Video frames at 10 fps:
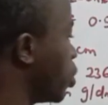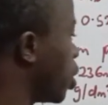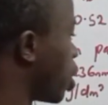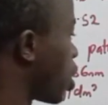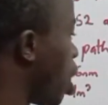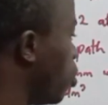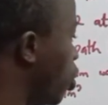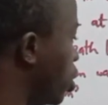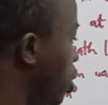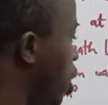Carbon
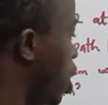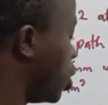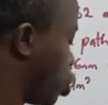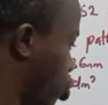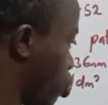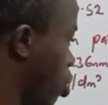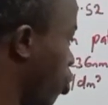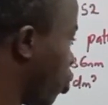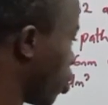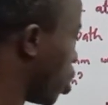here is
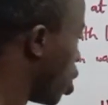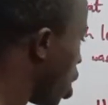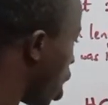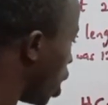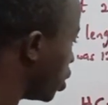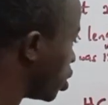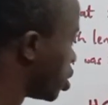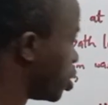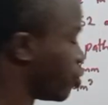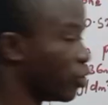12 and this is
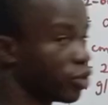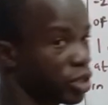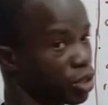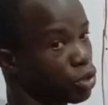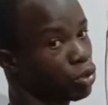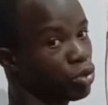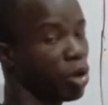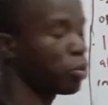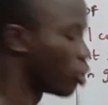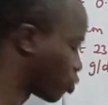15. So 12
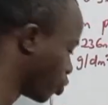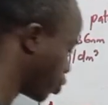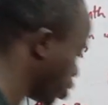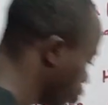plus 15 will